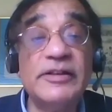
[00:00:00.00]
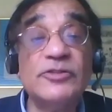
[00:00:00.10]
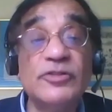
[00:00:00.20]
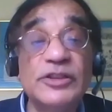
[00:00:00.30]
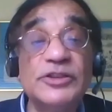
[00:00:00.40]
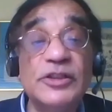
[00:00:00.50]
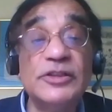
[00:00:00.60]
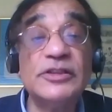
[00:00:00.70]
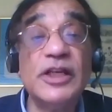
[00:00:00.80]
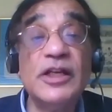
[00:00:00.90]

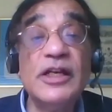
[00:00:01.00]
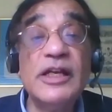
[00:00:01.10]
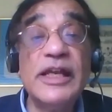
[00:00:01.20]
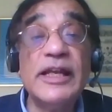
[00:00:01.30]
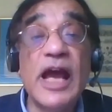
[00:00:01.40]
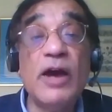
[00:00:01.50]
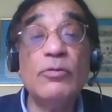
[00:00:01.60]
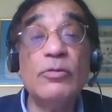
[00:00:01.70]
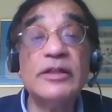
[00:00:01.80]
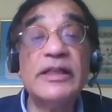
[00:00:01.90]
traditions in
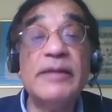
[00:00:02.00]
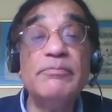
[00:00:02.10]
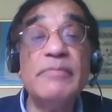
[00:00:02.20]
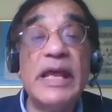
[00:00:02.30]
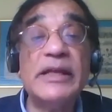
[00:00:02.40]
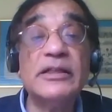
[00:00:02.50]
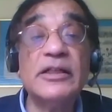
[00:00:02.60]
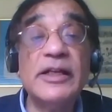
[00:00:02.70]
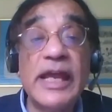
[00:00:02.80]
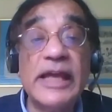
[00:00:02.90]
how one can
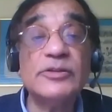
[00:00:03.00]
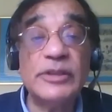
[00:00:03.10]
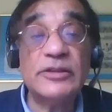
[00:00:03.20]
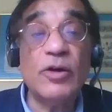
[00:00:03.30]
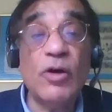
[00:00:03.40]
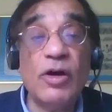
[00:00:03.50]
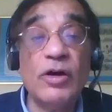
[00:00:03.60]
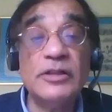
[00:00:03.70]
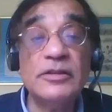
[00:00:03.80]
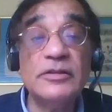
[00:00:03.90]
connect with
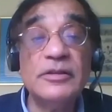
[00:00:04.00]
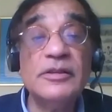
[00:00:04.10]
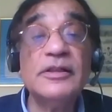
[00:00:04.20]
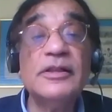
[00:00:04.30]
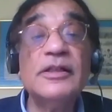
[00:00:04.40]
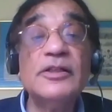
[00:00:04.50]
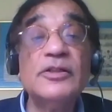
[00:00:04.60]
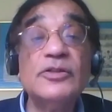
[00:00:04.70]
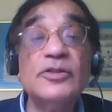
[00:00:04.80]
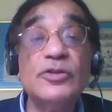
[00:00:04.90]
God
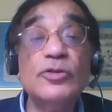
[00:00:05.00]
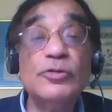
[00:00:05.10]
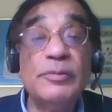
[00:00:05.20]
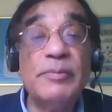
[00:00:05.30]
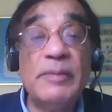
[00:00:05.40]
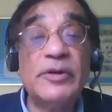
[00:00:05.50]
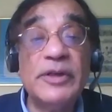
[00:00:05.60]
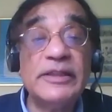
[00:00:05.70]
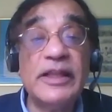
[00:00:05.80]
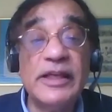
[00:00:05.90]
through
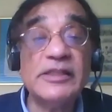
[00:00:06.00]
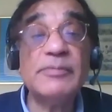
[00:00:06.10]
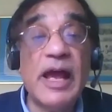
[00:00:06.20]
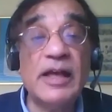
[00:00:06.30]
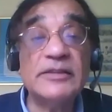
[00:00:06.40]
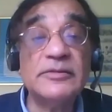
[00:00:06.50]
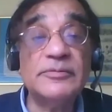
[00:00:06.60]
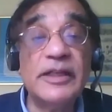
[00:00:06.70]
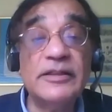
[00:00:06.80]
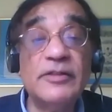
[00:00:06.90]
remembering the Ism
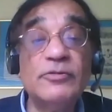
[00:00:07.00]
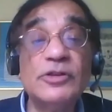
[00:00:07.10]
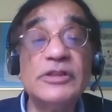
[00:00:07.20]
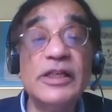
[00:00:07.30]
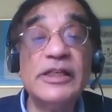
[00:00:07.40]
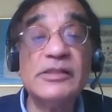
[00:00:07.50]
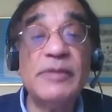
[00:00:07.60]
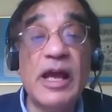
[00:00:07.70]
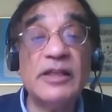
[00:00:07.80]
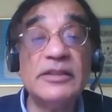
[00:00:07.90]
Azam. And of course, the
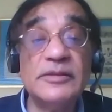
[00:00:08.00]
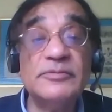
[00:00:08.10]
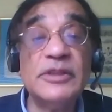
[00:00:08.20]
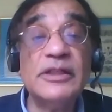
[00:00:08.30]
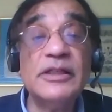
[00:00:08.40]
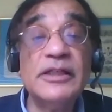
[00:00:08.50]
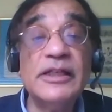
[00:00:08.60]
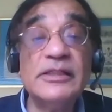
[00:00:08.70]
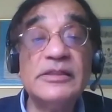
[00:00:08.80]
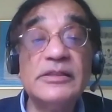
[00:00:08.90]
Ism Azam
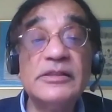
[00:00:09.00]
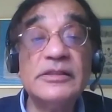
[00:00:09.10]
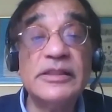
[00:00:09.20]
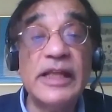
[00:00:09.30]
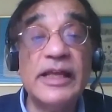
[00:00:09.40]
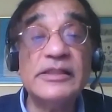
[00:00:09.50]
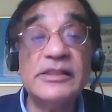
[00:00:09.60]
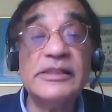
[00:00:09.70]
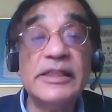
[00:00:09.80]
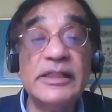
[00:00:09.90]
is then
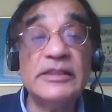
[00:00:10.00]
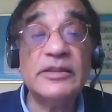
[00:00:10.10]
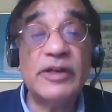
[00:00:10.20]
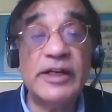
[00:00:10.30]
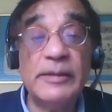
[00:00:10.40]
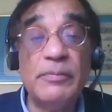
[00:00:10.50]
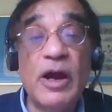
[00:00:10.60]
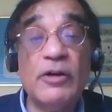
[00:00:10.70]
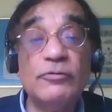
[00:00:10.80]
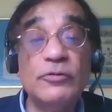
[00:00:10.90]
seen as a very
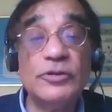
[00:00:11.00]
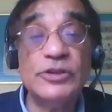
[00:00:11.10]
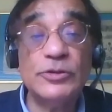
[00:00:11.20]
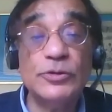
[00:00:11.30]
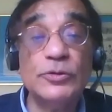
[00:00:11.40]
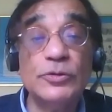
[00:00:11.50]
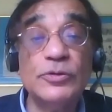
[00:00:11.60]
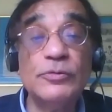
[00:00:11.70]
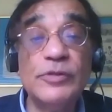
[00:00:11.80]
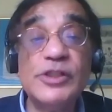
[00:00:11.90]
powerful
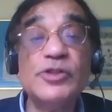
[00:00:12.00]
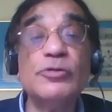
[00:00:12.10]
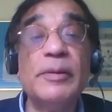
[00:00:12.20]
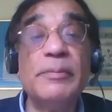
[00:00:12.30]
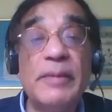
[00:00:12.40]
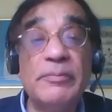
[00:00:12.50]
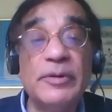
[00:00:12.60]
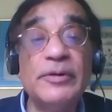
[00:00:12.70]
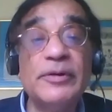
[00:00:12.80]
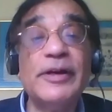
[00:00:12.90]
tool which you
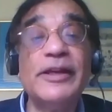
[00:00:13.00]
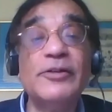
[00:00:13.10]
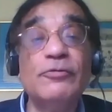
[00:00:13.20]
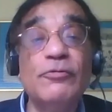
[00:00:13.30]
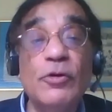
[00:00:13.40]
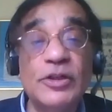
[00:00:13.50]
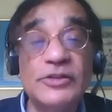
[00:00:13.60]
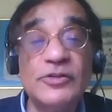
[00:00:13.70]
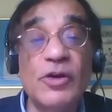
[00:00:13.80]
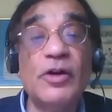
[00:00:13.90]
remember and you
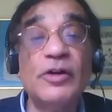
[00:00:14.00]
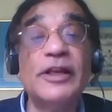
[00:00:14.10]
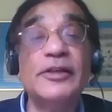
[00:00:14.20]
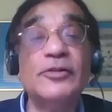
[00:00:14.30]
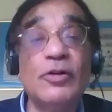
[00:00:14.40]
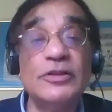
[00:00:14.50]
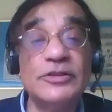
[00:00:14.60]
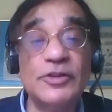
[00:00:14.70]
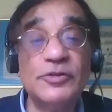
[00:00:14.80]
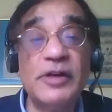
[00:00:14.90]
focus on and you
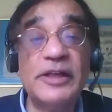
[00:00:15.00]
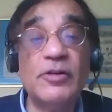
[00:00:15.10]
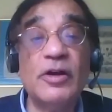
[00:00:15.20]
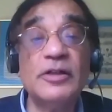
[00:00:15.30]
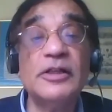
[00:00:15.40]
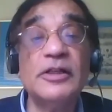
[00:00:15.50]
concentrate on,